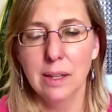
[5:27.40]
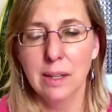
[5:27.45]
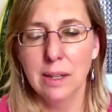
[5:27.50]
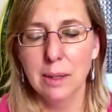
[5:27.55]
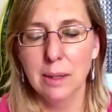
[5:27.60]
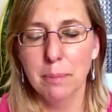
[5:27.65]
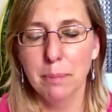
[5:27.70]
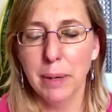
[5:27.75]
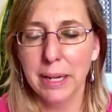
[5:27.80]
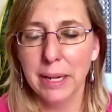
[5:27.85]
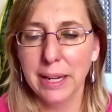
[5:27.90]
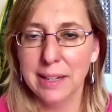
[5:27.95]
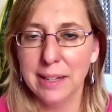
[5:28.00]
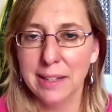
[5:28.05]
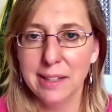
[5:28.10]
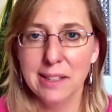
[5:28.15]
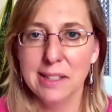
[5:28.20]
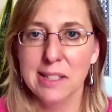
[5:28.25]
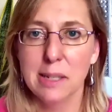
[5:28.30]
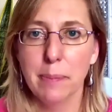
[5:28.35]
But I
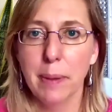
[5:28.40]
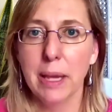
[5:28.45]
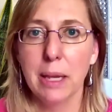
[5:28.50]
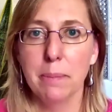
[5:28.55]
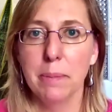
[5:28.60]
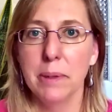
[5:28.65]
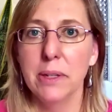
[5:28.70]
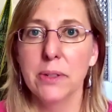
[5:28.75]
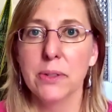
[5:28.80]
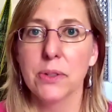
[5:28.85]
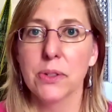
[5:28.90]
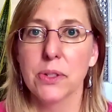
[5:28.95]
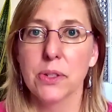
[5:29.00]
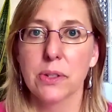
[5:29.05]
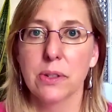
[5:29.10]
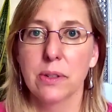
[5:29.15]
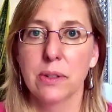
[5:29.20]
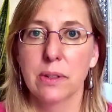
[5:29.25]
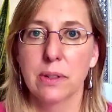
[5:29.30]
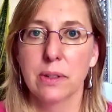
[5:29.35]
needed to pay bills.
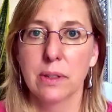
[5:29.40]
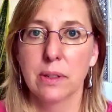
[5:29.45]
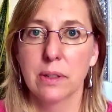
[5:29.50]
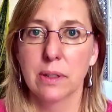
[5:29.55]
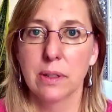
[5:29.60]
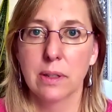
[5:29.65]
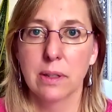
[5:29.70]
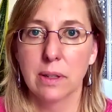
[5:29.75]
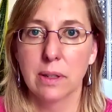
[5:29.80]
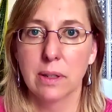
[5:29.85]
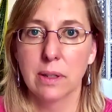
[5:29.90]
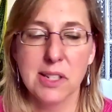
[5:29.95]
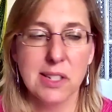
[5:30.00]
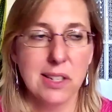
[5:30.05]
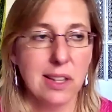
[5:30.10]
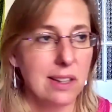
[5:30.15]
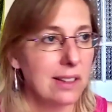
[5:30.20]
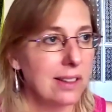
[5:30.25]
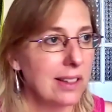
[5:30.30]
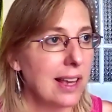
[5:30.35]
I
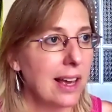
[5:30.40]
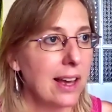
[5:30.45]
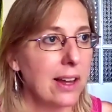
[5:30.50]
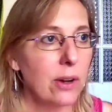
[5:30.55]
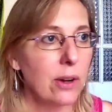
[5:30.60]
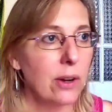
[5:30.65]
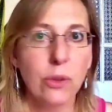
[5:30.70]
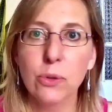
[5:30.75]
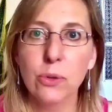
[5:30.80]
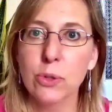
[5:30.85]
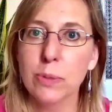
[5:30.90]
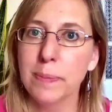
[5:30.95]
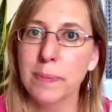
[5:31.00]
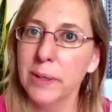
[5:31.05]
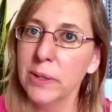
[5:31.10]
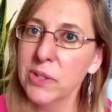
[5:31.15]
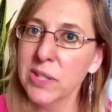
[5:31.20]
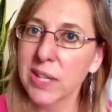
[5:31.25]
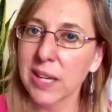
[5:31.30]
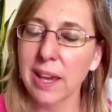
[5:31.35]
suddenly had all those bills
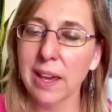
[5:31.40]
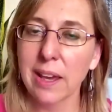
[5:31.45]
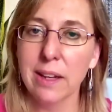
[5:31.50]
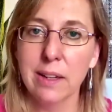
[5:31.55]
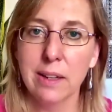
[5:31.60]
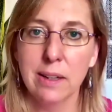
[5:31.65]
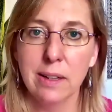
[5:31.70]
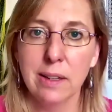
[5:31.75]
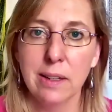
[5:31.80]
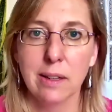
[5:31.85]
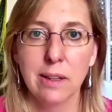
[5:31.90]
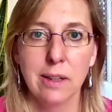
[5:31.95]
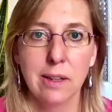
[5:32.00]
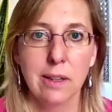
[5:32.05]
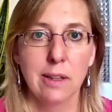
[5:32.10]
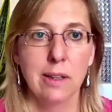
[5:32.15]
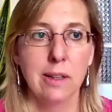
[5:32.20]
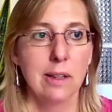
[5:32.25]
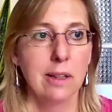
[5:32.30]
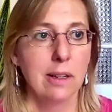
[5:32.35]
again
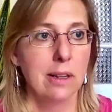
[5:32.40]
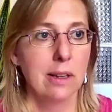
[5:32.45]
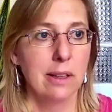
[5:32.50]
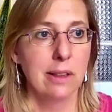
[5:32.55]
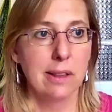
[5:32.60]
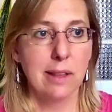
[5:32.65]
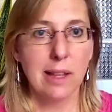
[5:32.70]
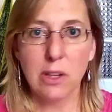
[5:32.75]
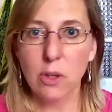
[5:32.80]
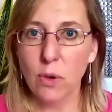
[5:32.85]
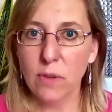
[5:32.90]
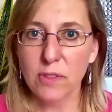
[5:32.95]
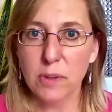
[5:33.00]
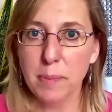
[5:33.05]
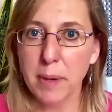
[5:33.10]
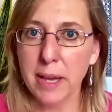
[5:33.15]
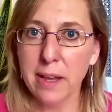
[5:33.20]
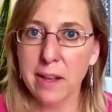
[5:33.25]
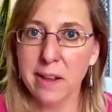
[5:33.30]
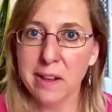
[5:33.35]
that you have to
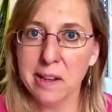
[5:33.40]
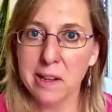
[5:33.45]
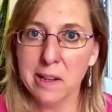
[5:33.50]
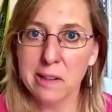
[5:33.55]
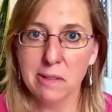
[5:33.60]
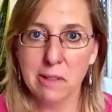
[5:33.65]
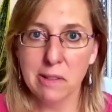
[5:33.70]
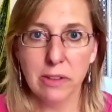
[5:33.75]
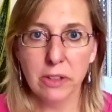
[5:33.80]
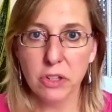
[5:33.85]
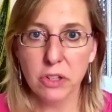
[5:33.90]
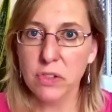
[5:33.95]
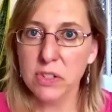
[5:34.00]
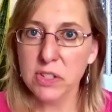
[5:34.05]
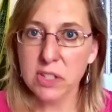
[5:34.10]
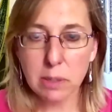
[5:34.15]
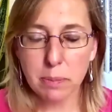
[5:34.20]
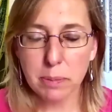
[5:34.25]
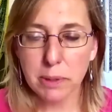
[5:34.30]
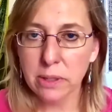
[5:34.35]
pay: the electricity
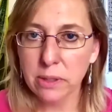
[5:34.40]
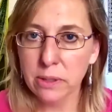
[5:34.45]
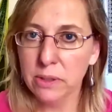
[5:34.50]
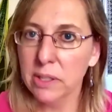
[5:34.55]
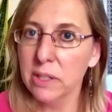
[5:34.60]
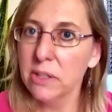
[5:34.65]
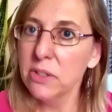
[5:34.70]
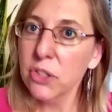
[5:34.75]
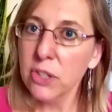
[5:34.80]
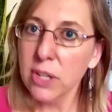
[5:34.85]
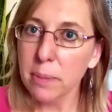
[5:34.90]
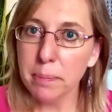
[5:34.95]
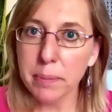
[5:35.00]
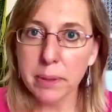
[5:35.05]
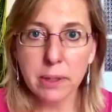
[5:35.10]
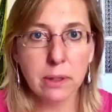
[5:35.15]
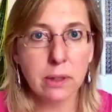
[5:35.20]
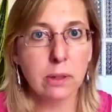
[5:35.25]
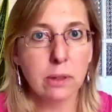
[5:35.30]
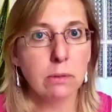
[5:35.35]
bill, the internet
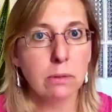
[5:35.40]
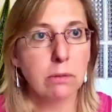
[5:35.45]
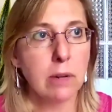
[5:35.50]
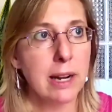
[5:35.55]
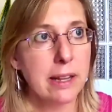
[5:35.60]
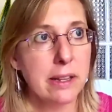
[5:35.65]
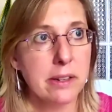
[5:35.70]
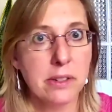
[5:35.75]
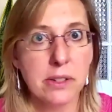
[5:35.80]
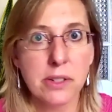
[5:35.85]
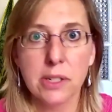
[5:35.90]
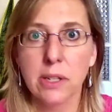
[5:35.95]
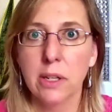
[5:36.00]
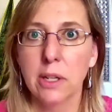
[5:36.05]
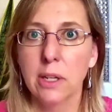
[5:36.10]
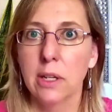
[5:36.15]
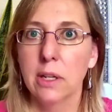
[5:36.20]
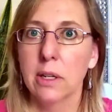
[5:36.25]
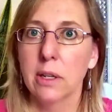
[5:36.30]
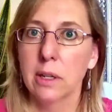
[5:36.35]
bill, rent,
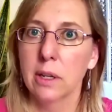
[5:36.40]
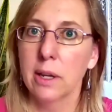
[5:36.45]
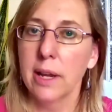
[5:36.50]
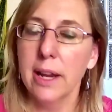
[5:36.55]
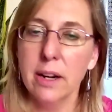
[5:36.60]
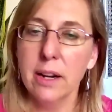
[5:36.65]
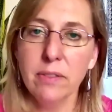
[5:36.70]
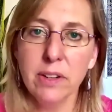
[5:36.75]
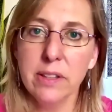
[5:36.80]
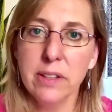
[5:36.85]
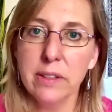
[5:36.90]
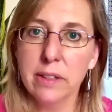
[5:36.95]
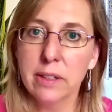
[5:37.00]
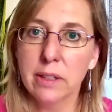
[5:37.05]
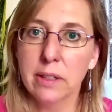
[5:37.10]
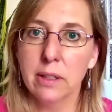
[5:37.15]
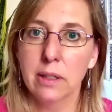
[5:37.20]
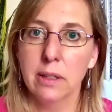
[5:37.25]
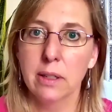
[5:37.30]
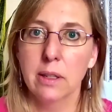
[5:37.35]
everything.
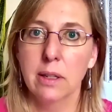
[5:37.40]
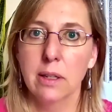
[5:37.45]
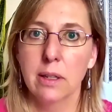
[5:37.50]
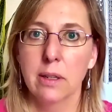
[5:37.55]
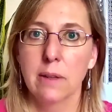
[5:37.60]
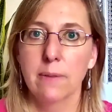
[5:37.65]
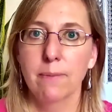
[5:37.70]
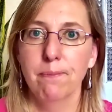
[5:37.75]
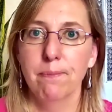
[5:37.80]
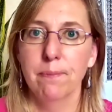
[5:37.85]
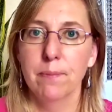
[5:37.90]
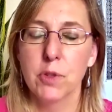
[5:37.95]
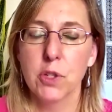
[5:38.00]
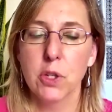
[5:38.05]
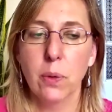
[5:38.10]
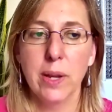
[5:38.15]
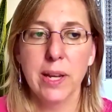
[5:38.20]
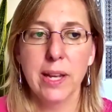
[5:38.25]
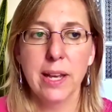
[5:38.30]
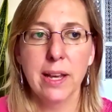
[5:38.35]
So I
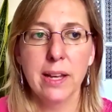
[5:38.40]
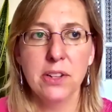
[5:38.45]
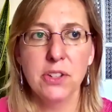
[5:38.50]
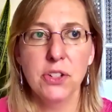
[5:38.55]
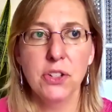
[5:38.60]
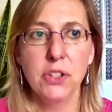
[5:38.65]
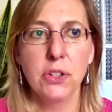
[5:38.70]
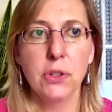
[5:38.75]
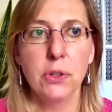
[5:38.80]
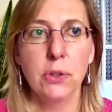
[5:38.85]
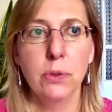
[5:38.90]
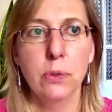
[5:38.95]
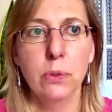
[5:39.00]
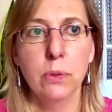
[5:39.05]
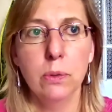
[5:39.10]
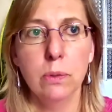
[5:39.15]
had to